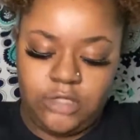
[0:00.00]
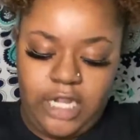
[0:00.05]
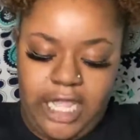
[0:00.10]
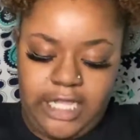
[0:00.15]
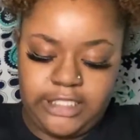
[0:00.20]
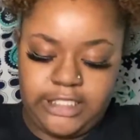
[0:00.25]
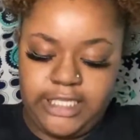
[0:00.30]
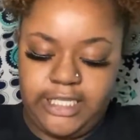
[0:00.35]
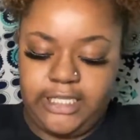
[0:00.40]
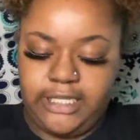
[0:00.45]
I'll
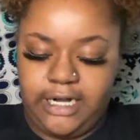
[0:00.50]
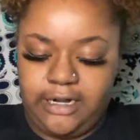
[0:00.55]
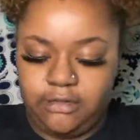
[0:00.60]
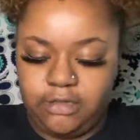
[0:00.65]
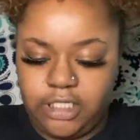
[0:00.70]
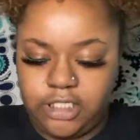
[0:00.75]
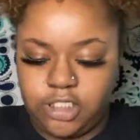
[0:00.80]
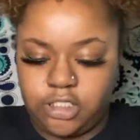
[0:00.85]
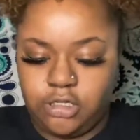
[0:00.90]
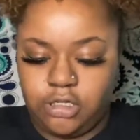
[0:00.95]
take it out,
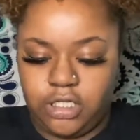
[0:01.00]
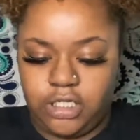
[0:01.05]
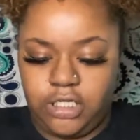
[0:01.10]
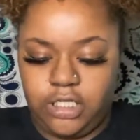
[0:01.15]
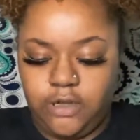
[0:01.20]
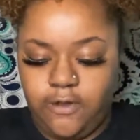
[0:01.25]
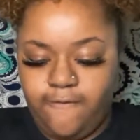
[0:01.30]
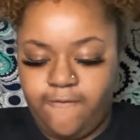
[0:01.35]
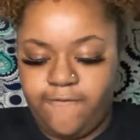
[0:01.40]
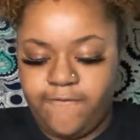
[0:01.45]
let y'all get a
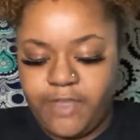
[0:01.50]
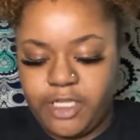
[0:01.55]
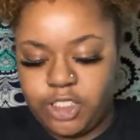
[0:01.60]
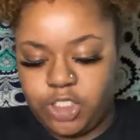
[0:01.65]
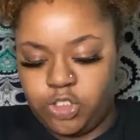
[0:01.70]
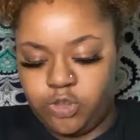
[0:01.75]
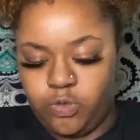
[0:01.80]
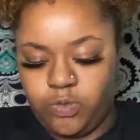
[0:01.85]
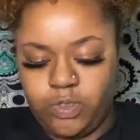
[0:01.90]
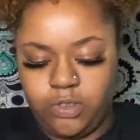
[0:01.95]
little
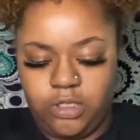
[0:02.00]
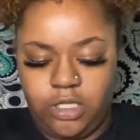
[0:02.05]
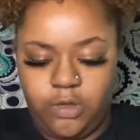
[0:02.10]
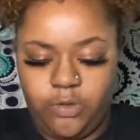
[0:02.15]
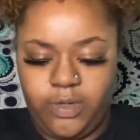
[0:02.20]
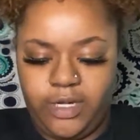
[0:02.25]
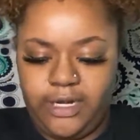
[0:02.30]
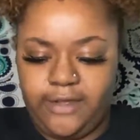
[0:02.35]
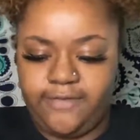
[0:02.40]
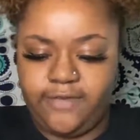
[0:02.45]
visual or
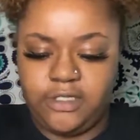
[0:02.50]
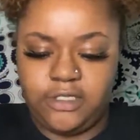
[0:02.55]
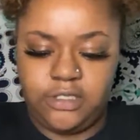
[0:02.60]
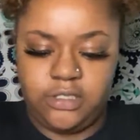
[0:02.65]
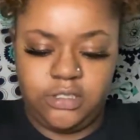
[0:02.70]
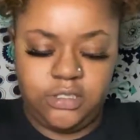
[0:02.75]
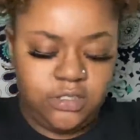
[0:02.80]
whatever.